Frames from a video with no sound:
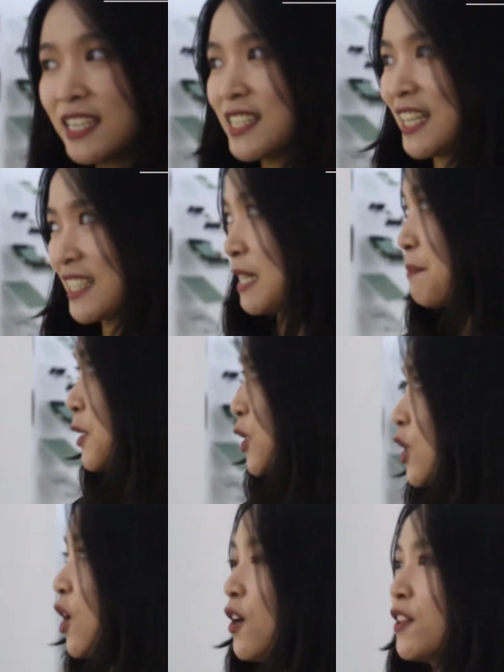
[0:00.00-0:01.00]
this
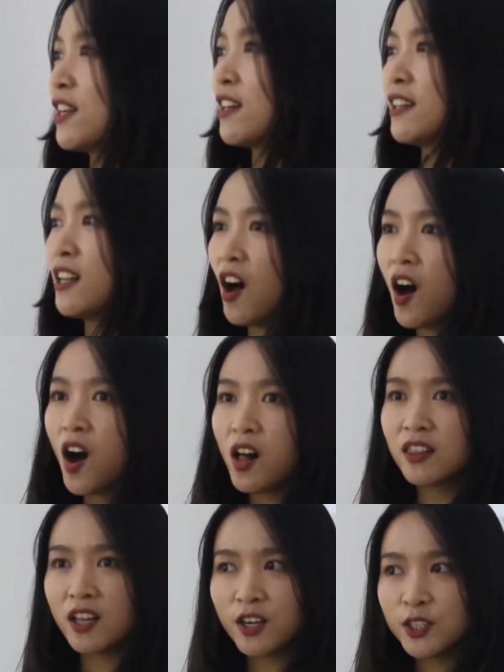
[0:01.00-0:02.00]
exhibition hall, there are a
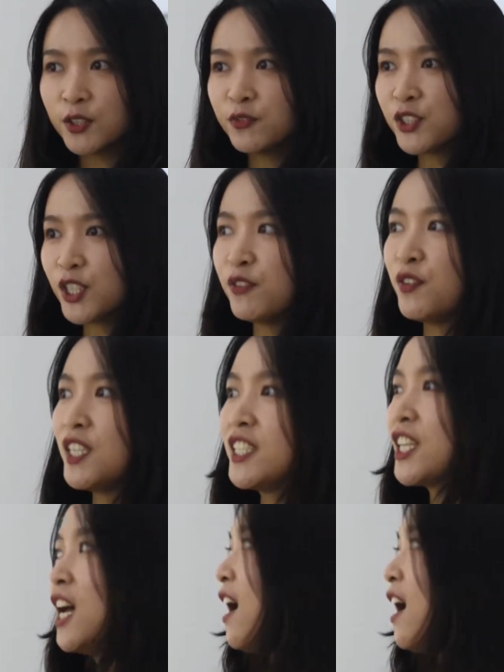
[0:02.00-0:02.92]
lot of different